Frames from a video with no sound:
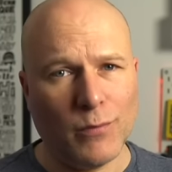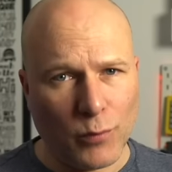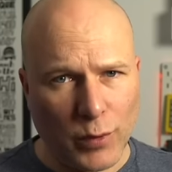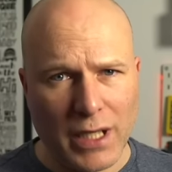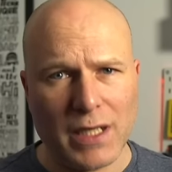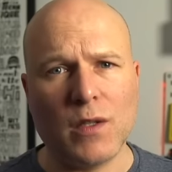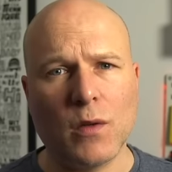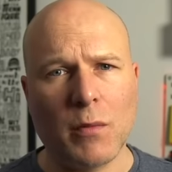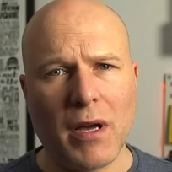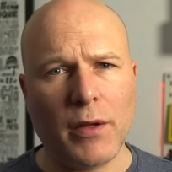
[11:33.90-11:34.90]
We need to
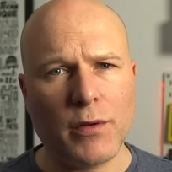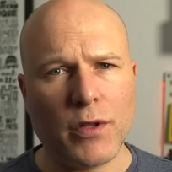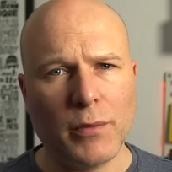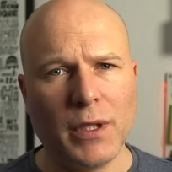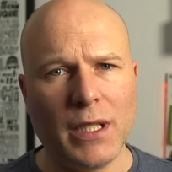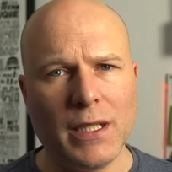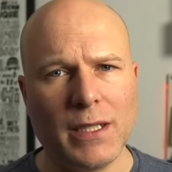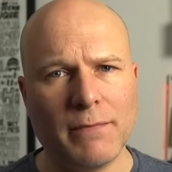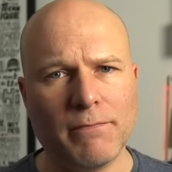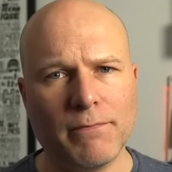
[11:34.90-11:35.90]
talk about those thumb
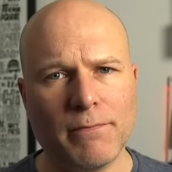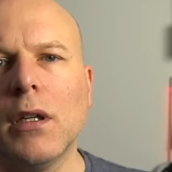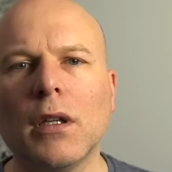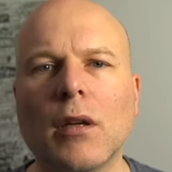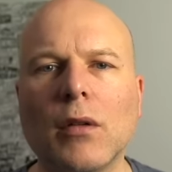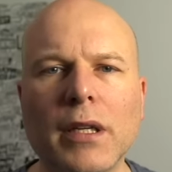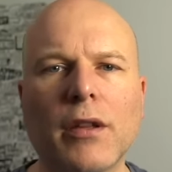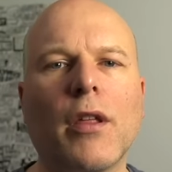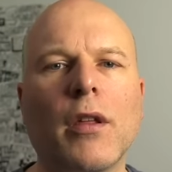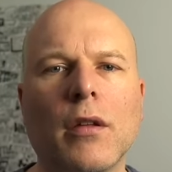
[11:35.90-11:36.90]
keys. Now, like
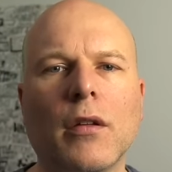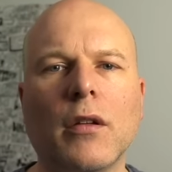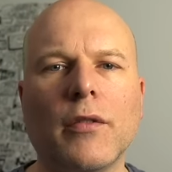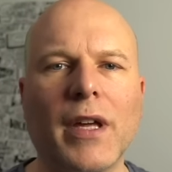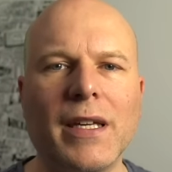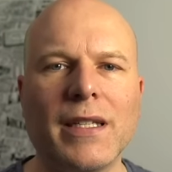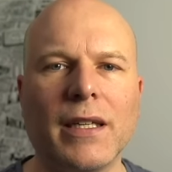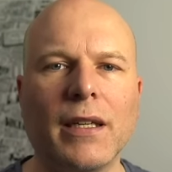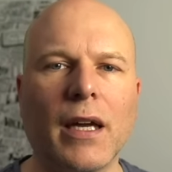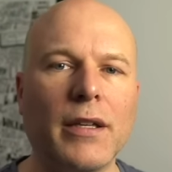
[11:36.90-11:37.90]
the Glove
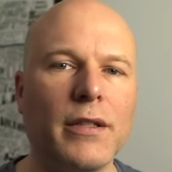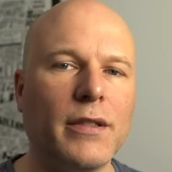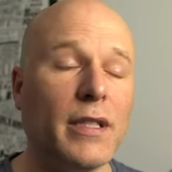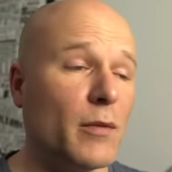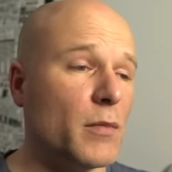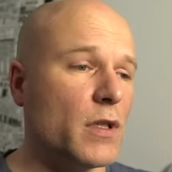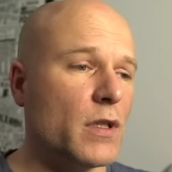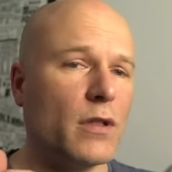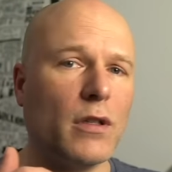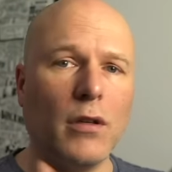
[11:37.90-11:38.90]
80 and
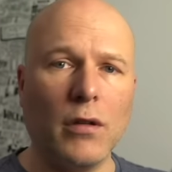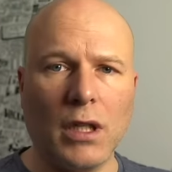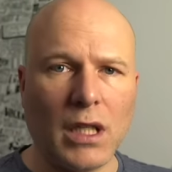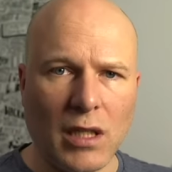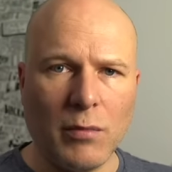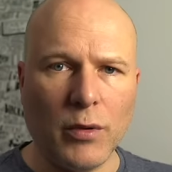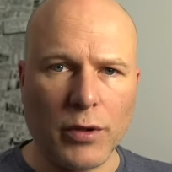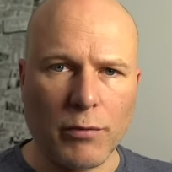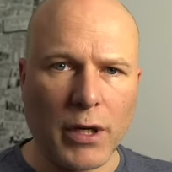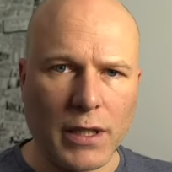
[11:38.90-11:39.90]
Dygma's earlier keyboard,
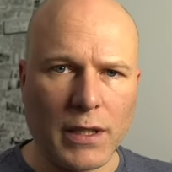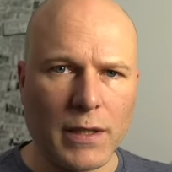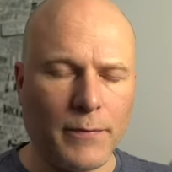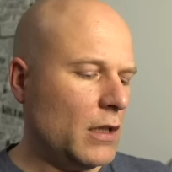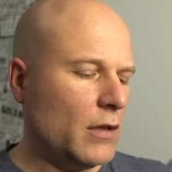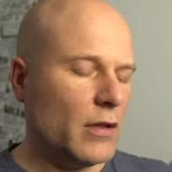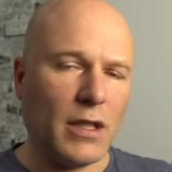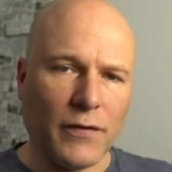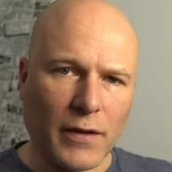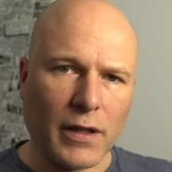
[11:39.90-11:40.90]
the Braze, the
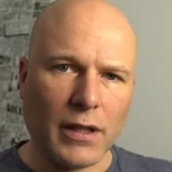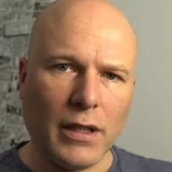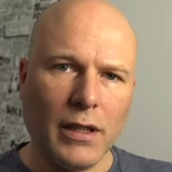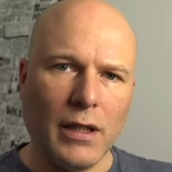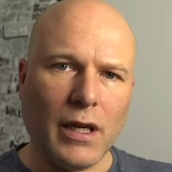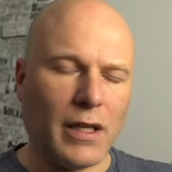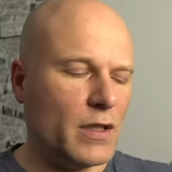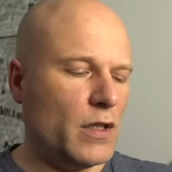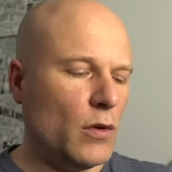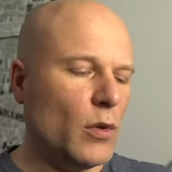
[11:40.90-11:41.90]
Defy has
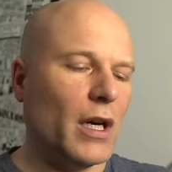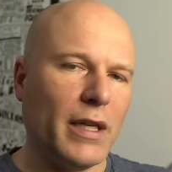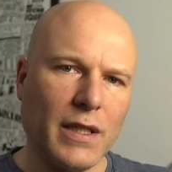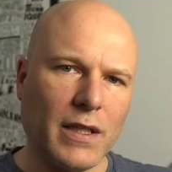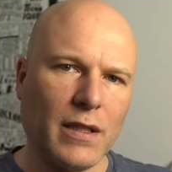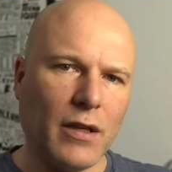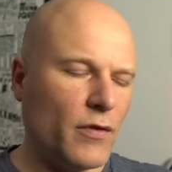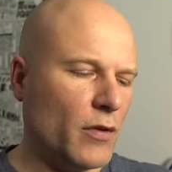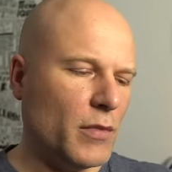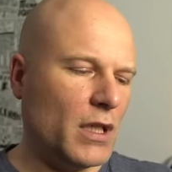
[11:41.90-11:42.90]
two heights of
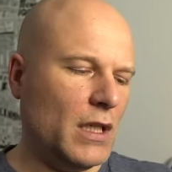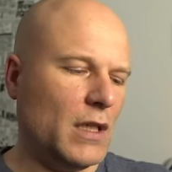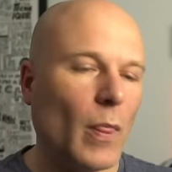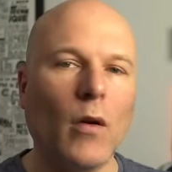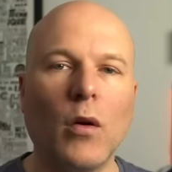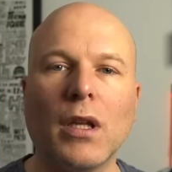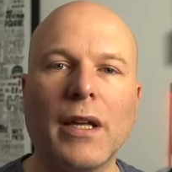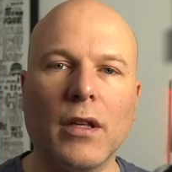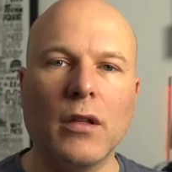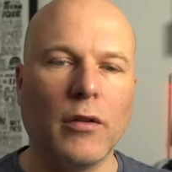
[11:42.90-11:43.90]
thumb keys.
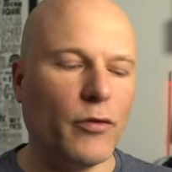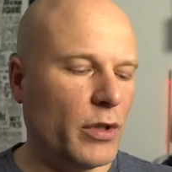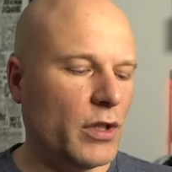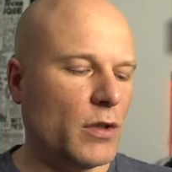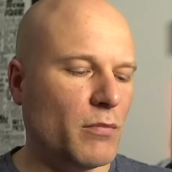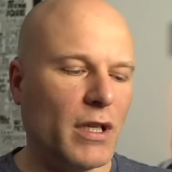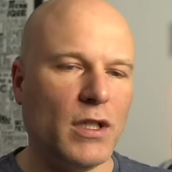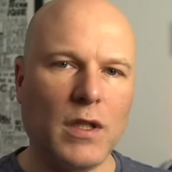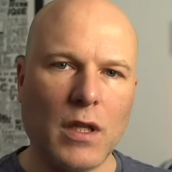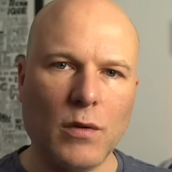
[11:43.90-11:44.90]
Unlike the Glove, which
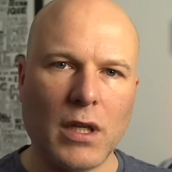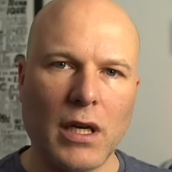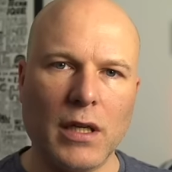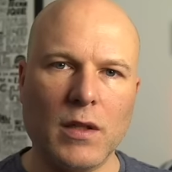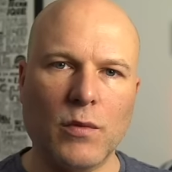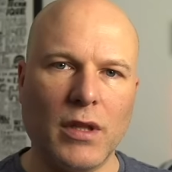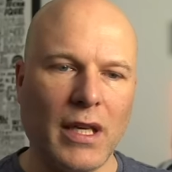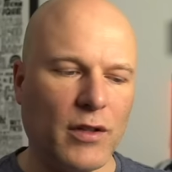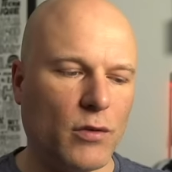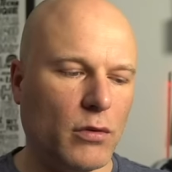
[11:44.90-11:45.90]
manages those heights with the
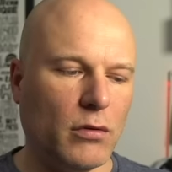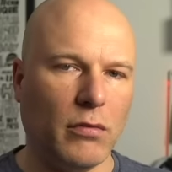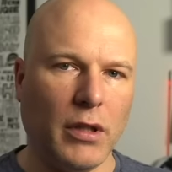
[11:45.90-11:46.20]
actual